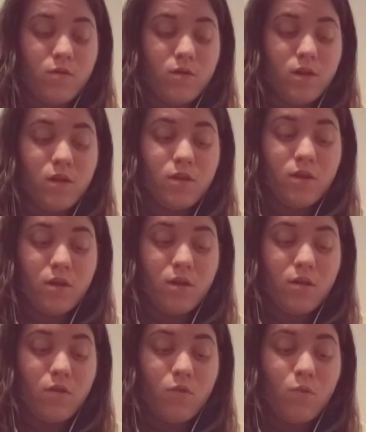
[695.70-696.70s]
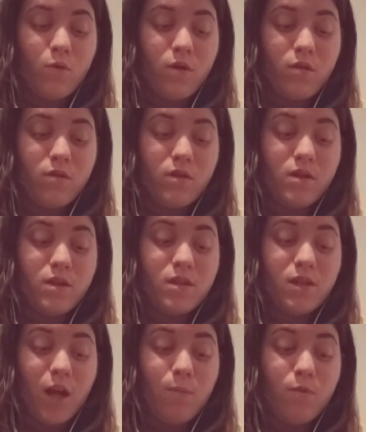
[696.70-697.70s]
dealing with these
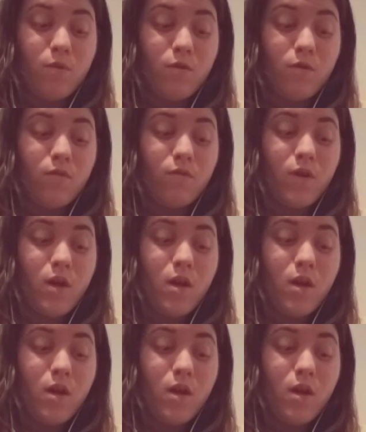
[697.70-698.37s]
type of